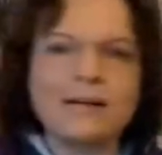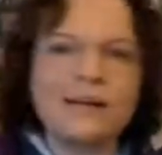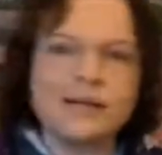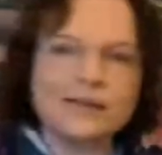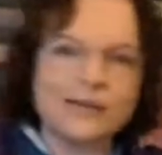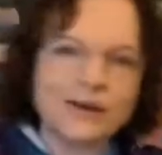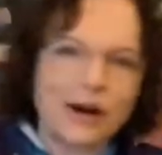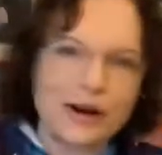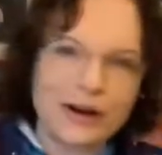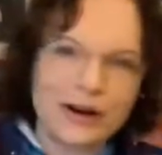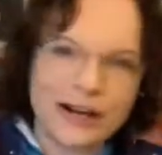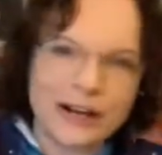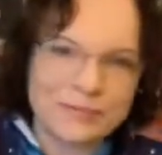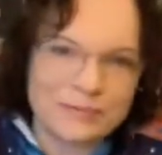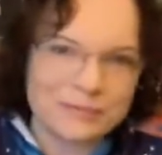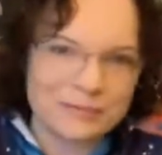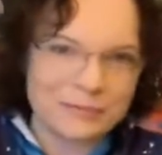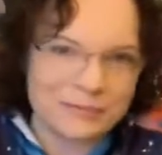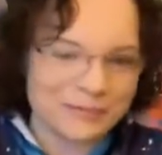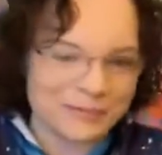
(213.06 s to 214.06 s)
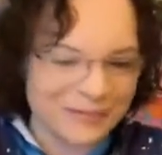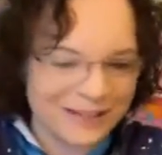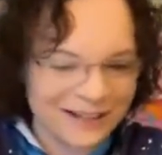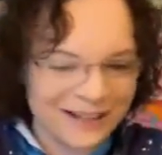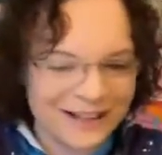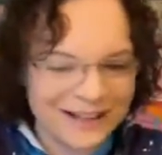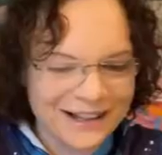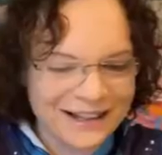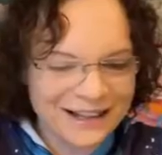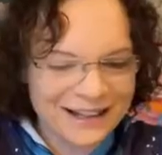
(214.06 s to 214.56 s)
All right.
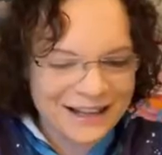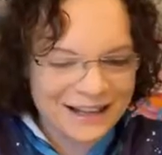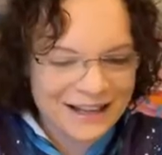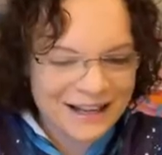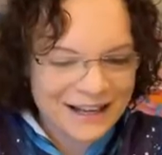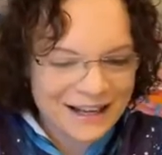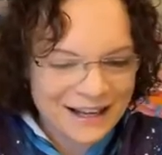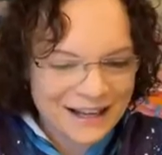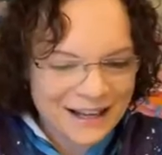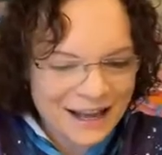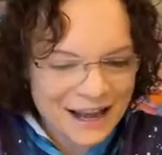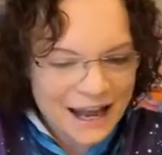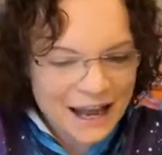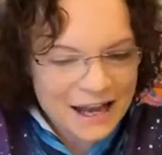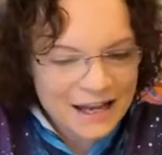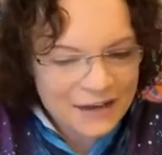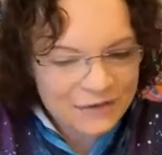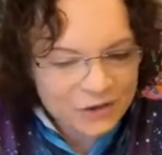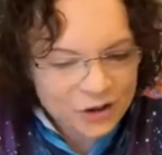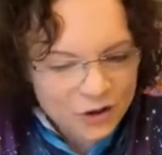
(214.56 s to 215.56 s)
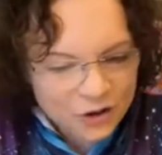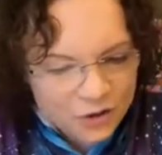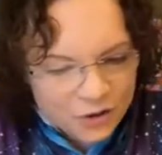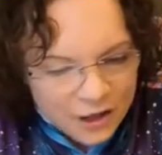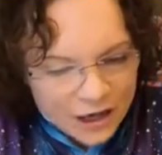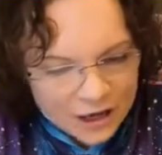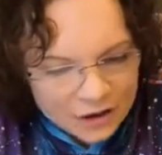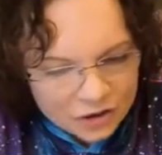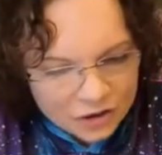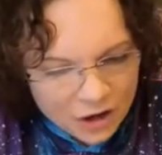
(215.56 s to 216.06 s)
And if you create
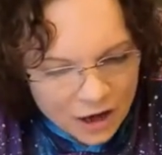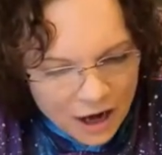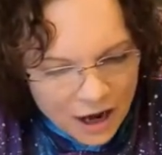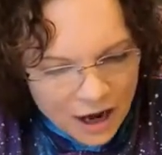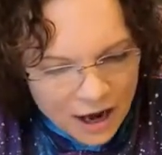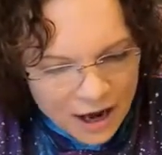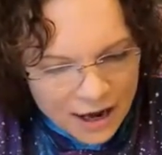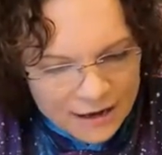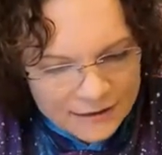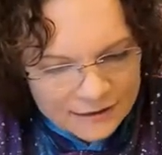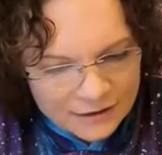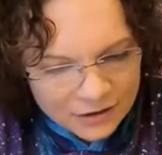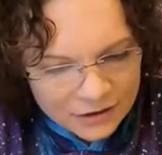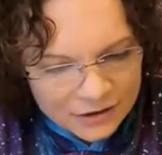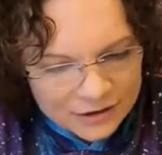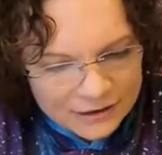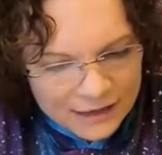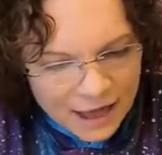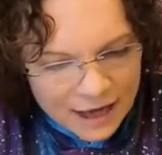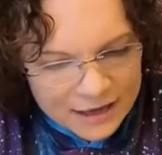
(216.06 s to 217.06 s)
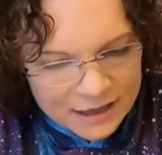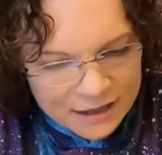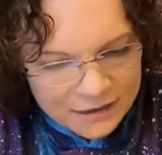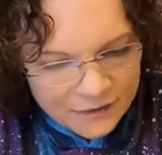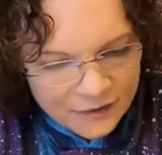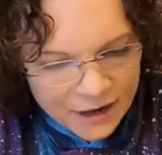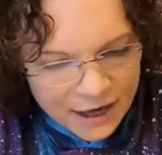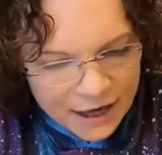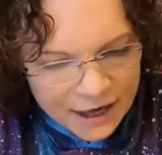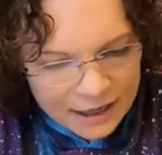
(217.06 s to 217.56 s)
your eyes and you're
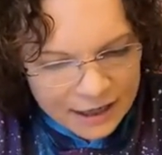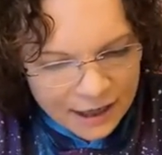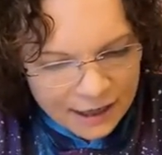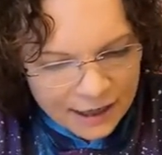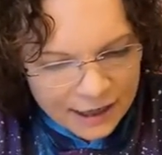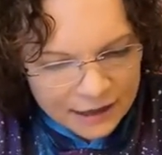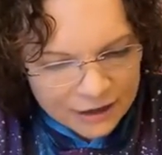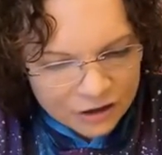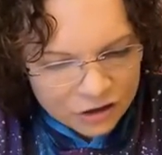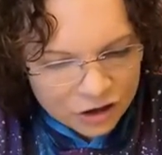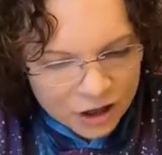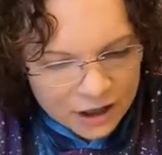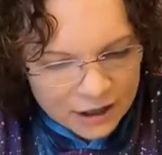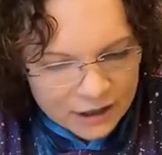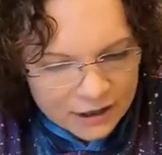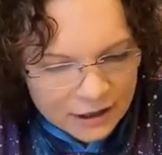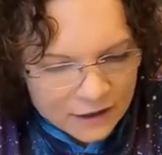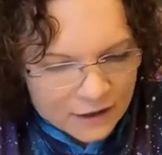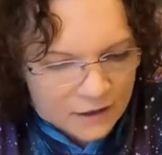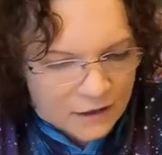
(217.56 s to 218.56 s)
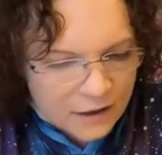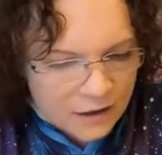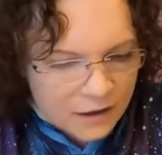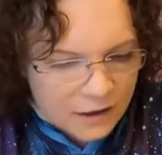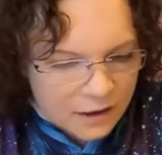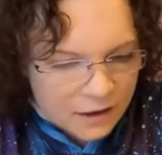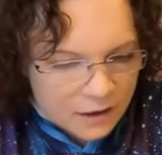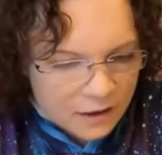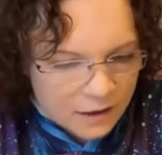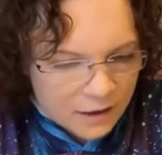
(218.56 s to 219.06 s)
satisfied, I kind of shaded in
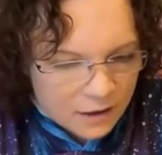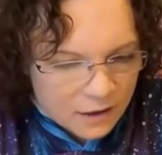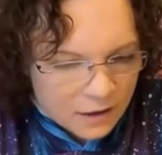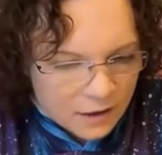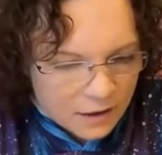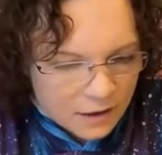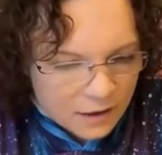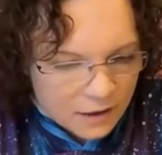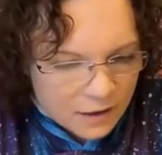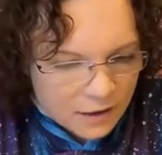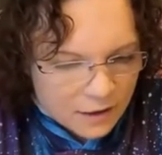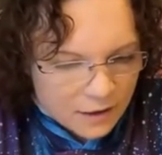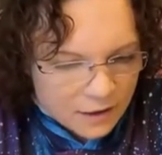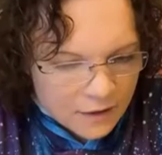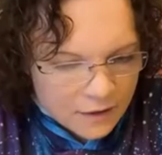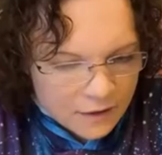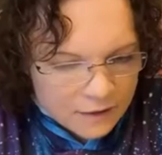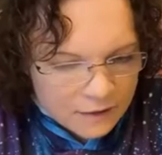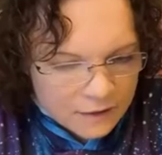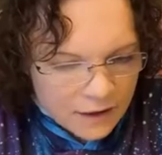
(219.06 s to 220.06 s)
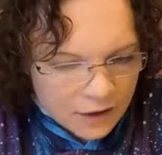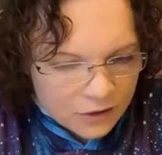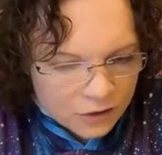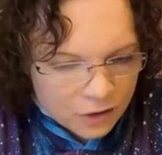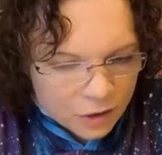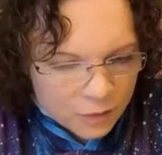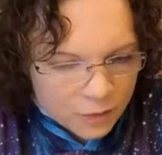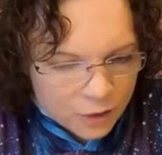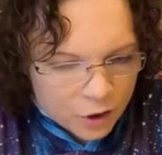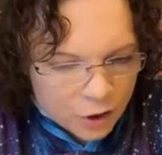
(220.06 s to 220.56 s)
the center
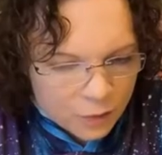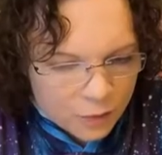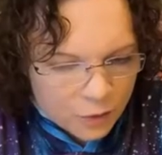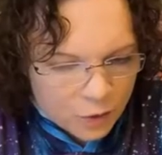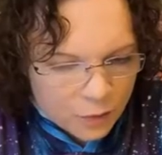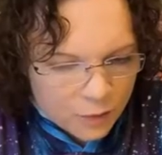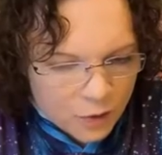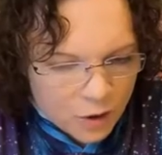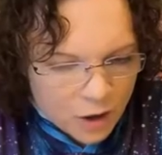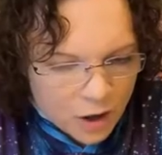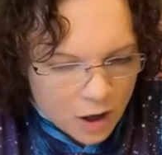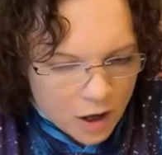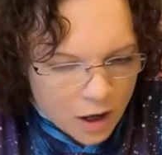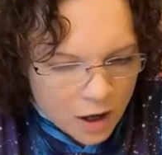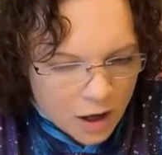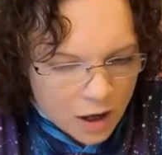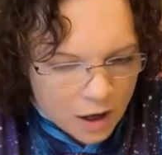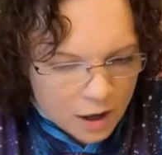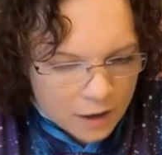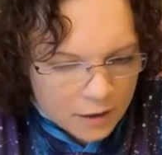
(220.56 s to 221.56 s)
pupil part.